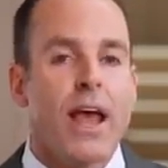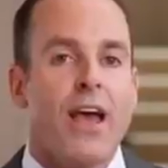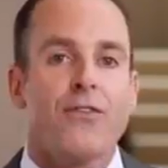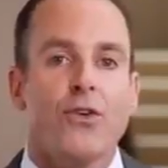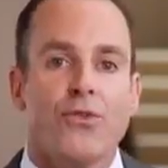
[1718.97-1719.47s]

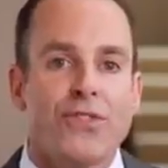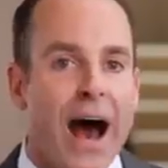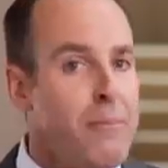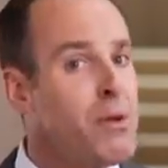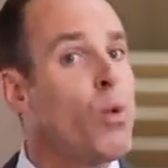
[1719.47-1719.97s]
if you've
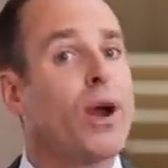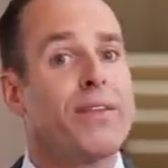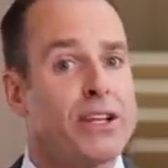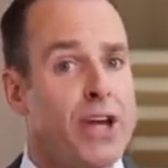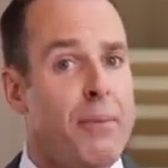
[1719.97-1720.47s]
not been
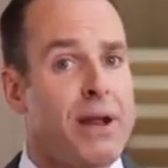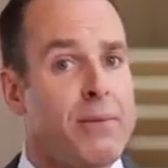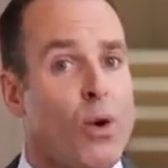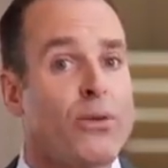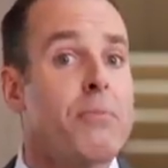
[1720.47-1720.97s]
working that job
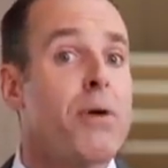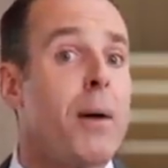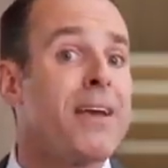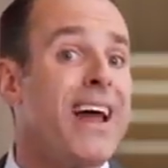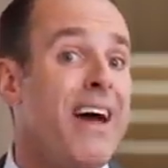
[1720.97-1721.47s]
anymore, they
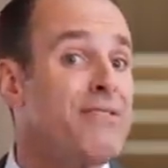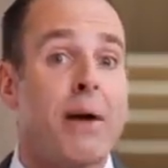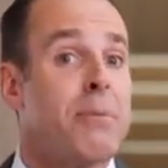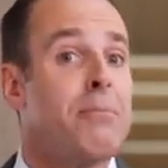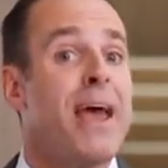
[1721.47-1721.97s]
probably have
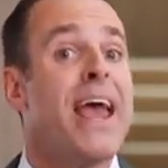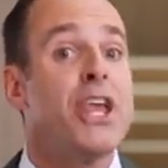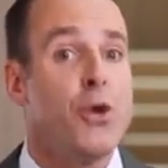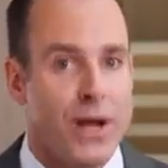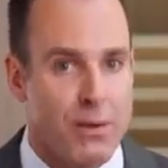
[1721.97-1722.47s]
not been
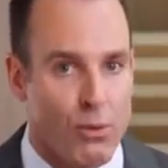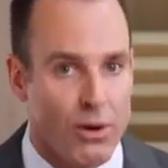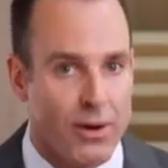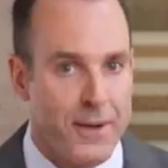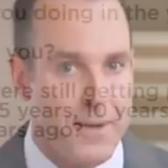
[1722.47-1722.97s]
paying you
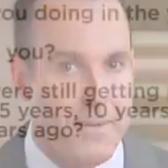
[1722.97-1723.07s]
anymore.